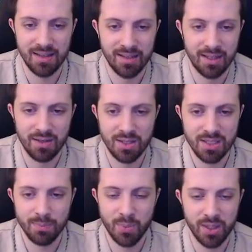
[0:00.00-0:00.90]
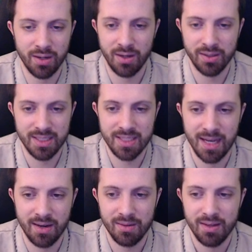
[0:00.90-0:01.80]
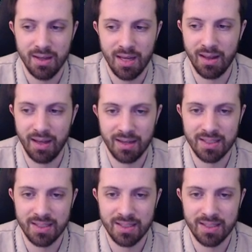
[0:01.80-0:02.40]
Like you can just put your ulti down and like